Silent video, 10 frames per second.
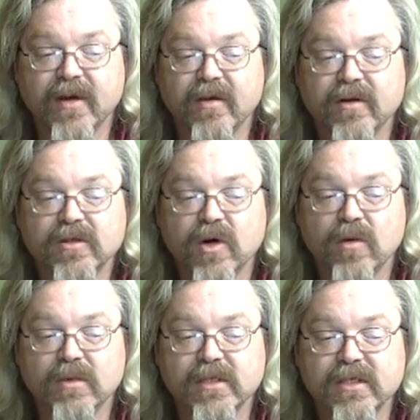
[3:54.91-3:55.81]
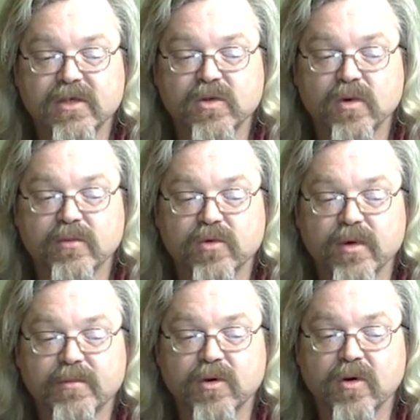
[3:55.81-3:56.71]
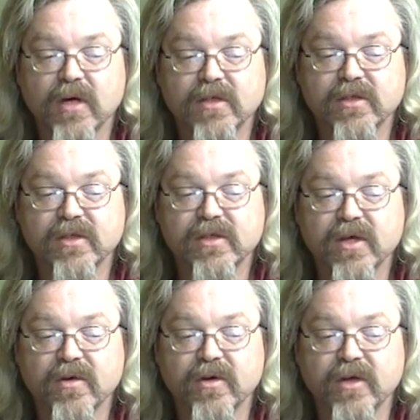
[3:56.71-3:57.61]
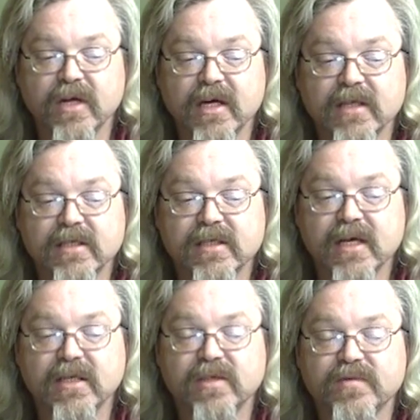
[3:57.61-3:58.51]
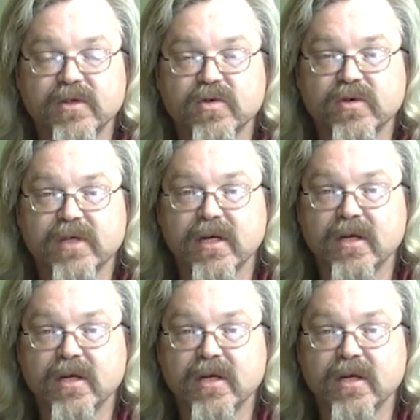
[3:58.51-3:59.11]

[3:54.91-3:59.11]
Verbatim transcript: others homeless as storms ripped across the southern United States, officials said.